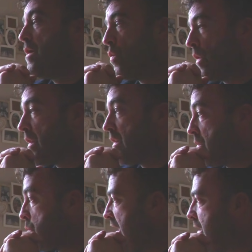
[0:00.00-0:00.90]
With the
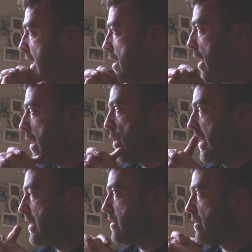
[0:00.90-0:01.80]
wing I
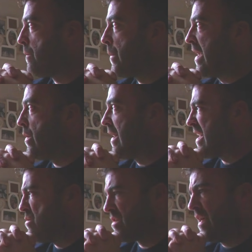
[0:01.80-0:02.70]
worked on B wing,
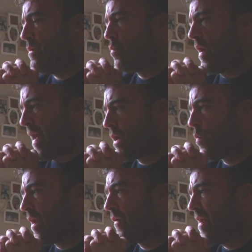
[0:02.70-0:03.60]
and when I
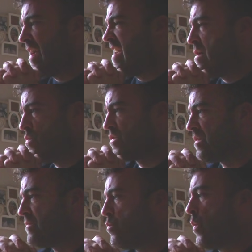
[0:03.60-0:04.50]
went on there,
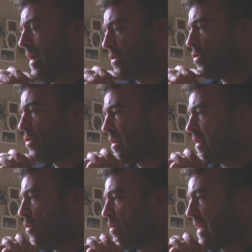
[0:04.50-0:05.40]
we had all the
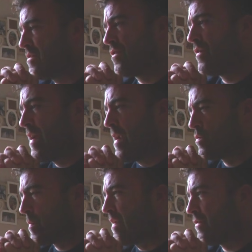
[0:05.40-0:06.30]
known lads on there. It
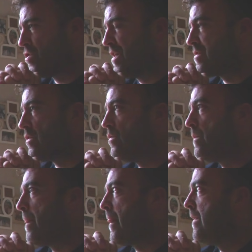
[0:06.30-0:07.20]
was a bit of a shithole,
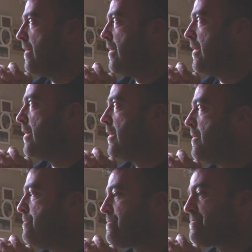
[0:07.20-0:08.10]

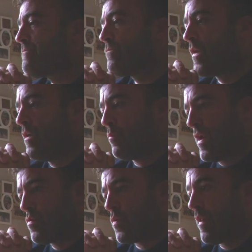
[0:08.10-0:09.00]
but
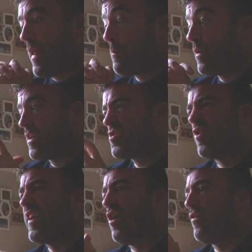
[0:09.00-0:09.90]
it was one of them. I
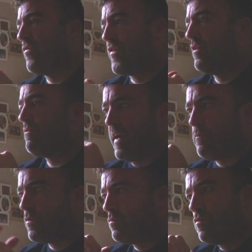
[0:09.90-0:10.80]
took it on that right.
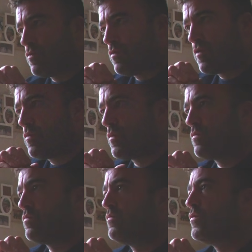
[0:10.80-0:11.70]

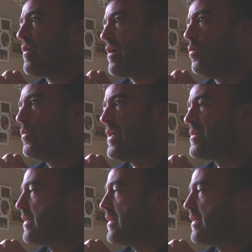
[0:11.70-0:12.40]
We'll crack on with this.